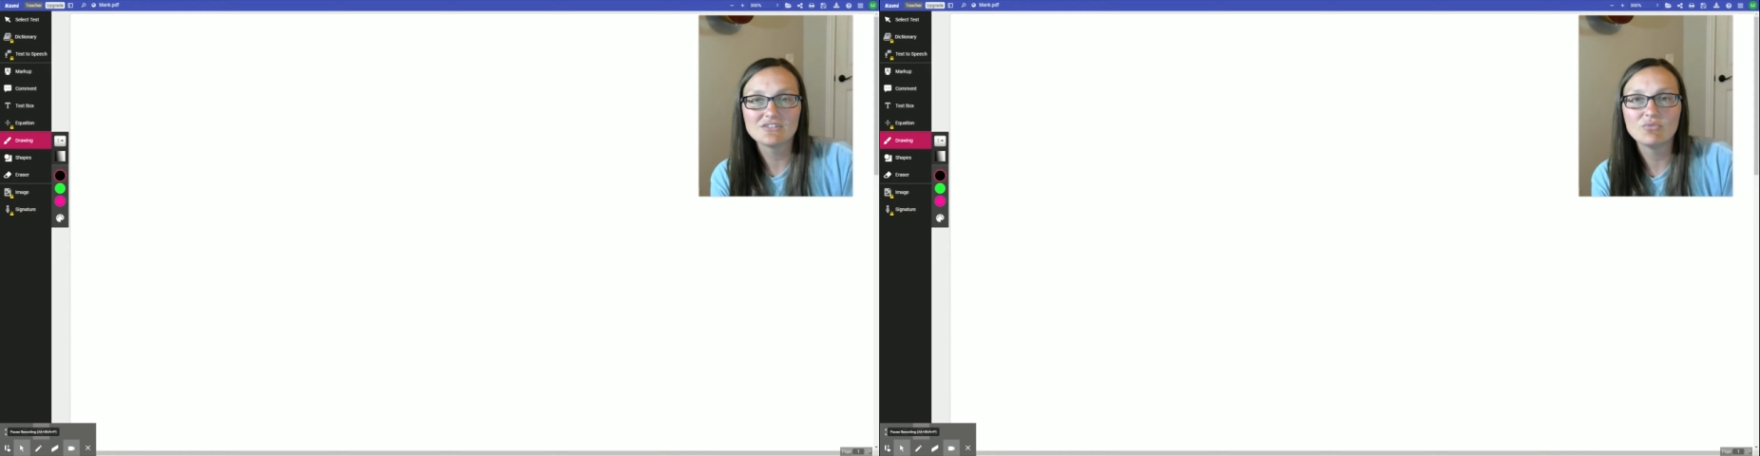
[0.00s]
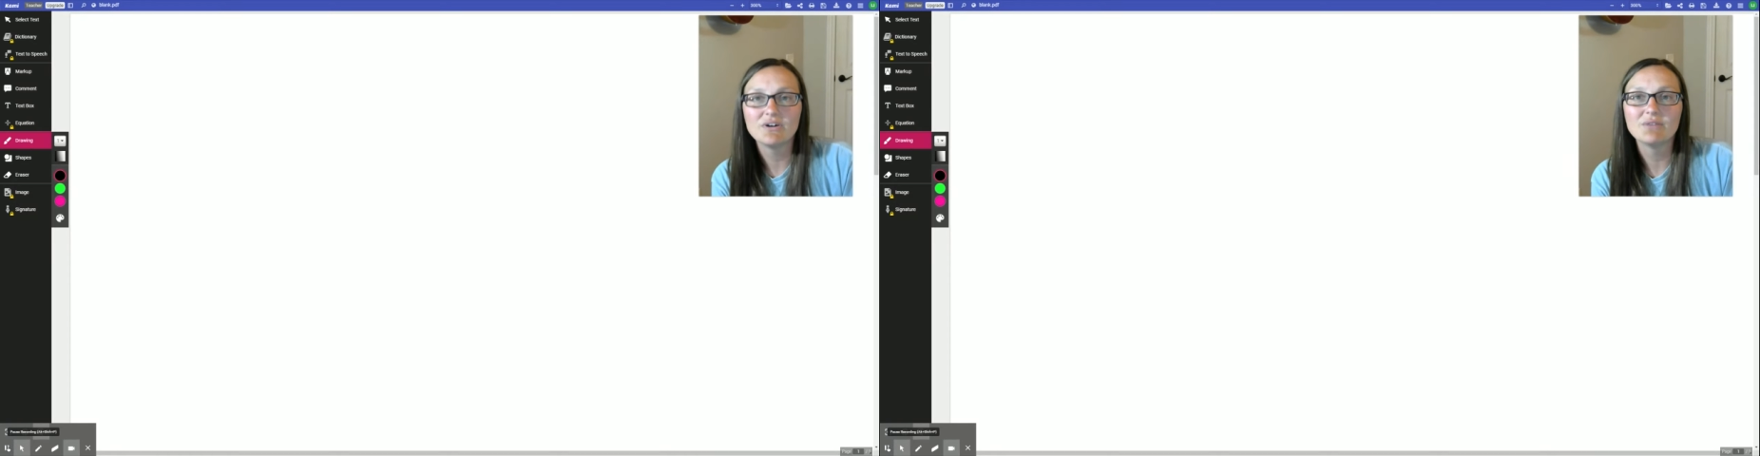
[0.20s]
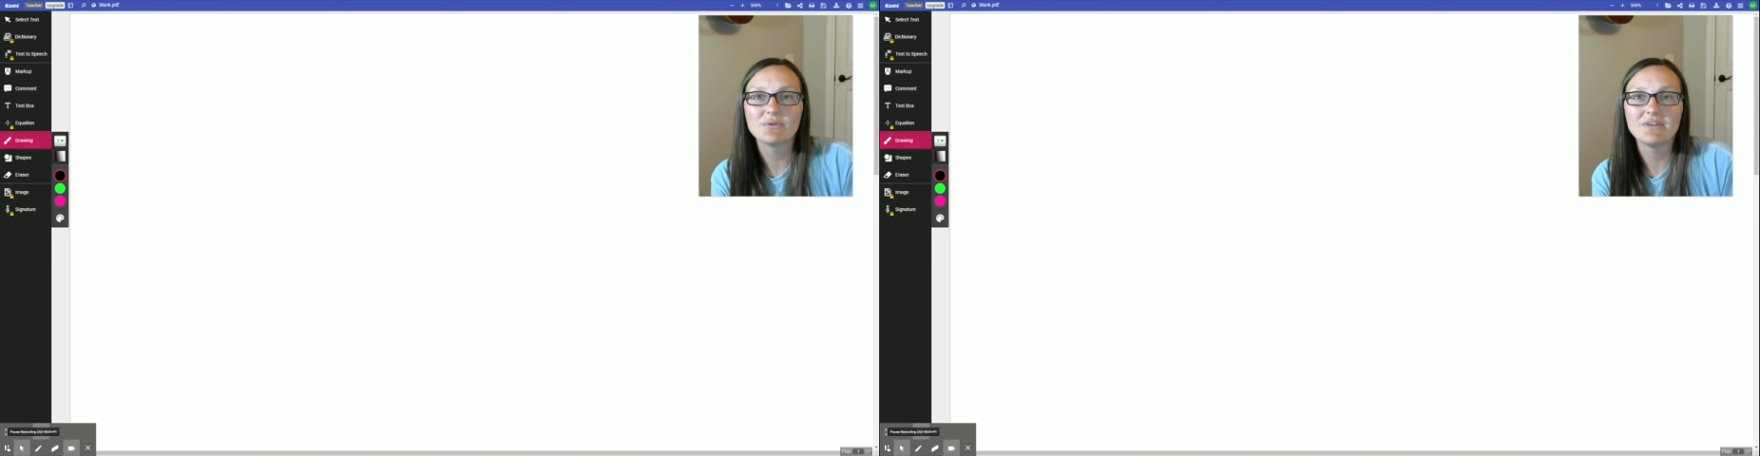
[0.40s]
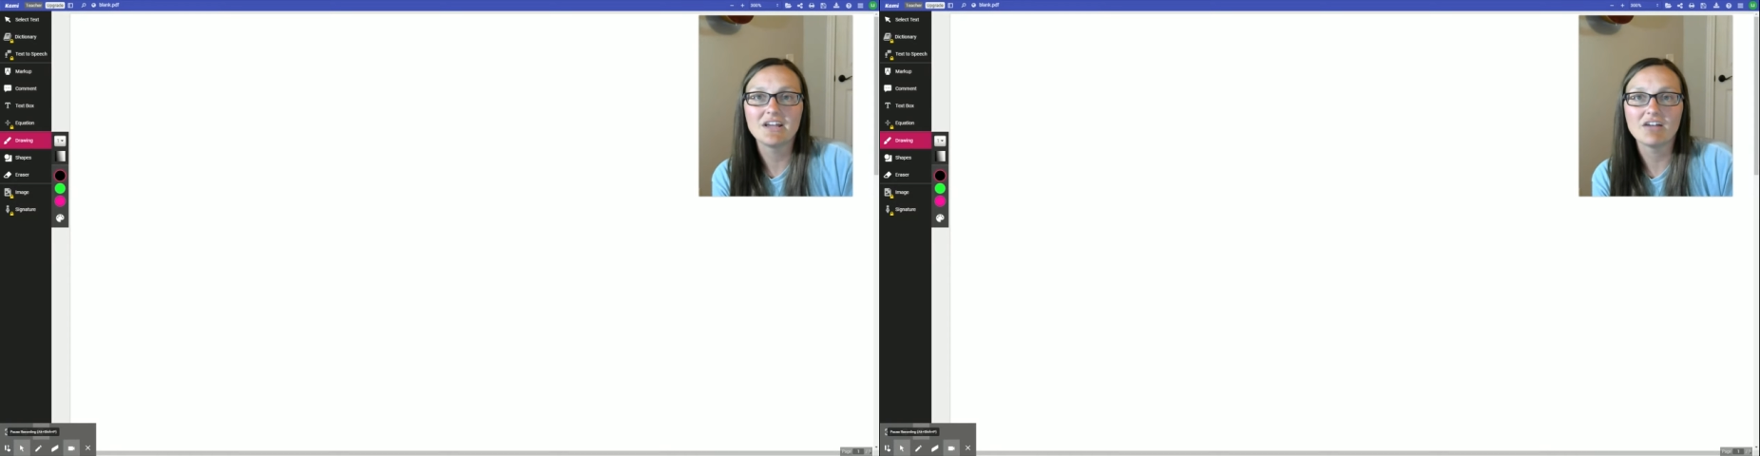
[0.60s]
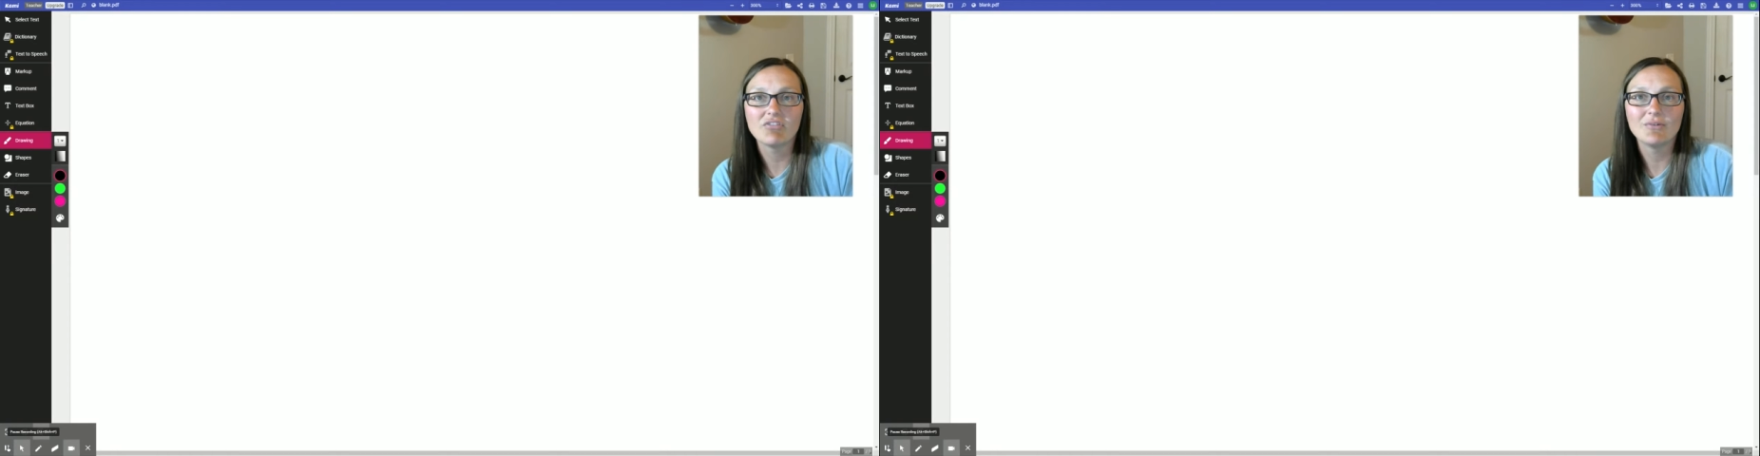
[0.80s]
the one where we
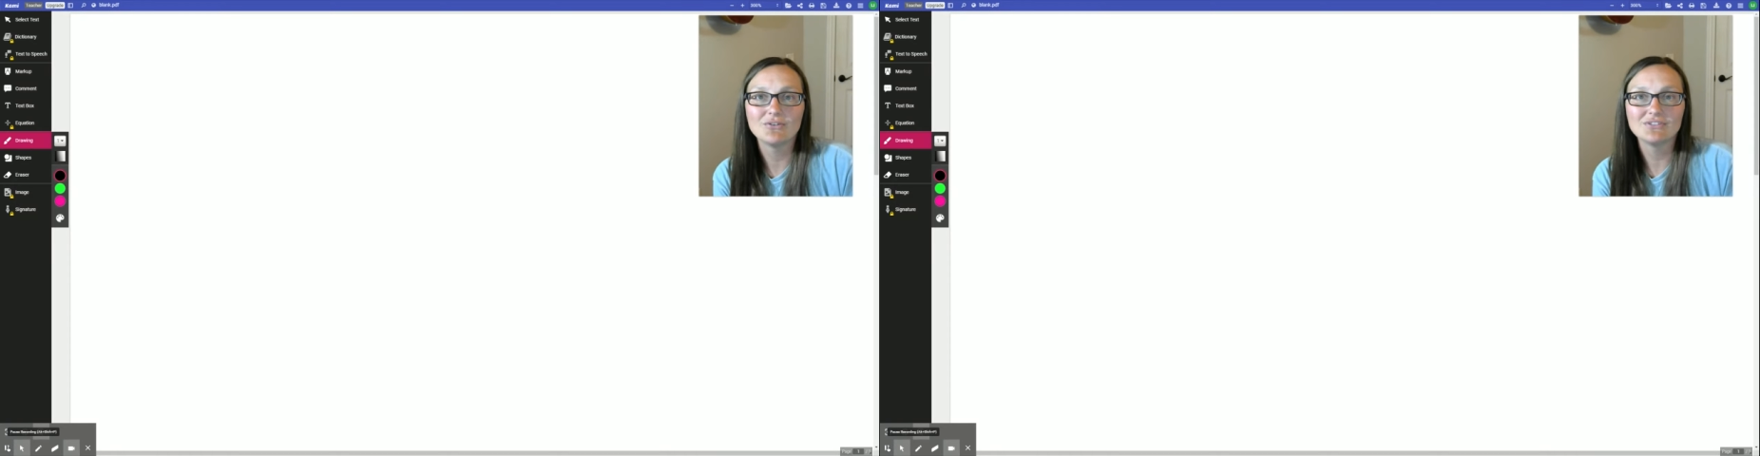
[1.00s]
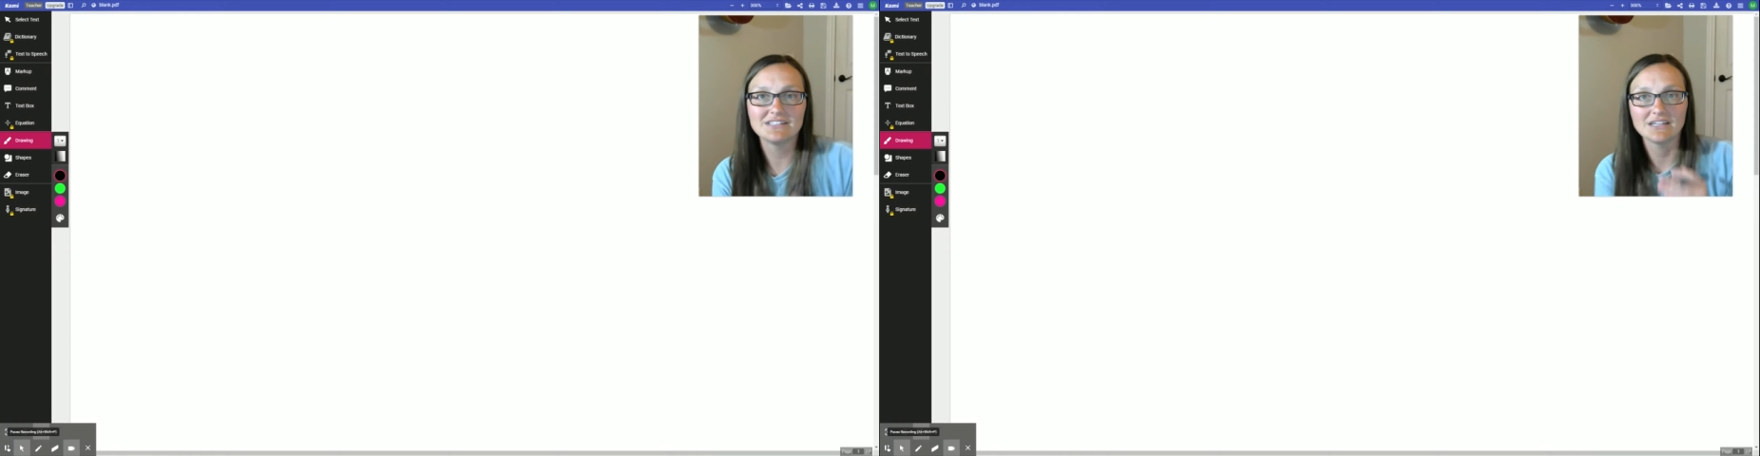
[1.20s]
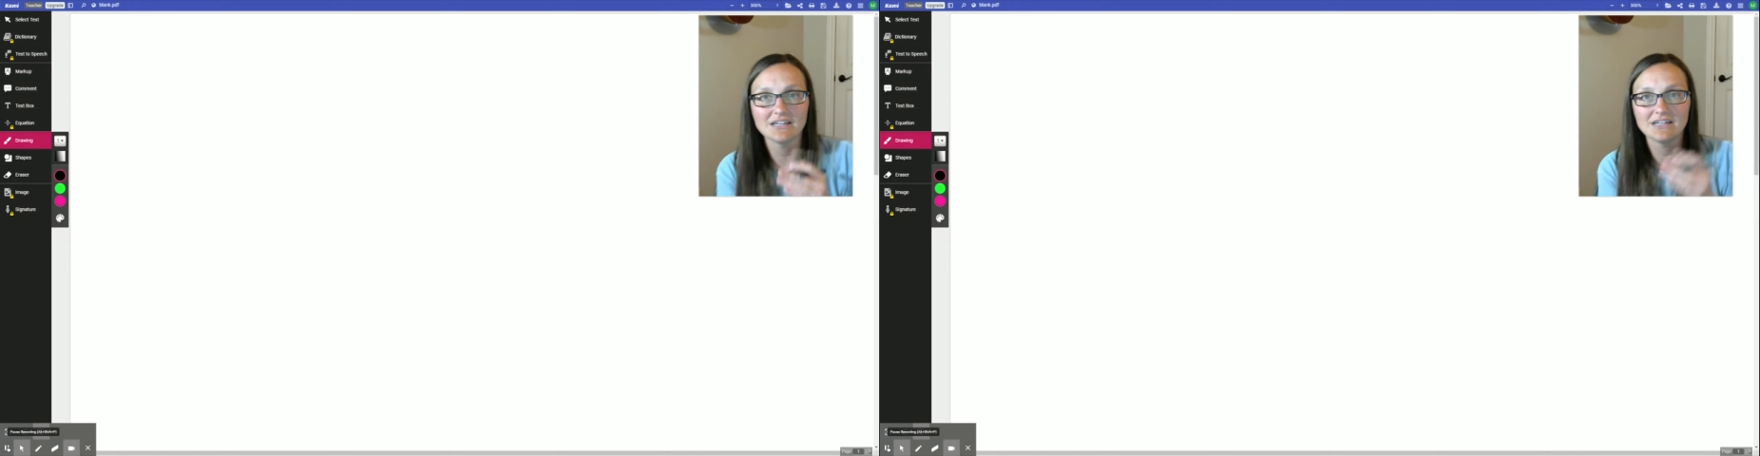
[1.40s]
have the most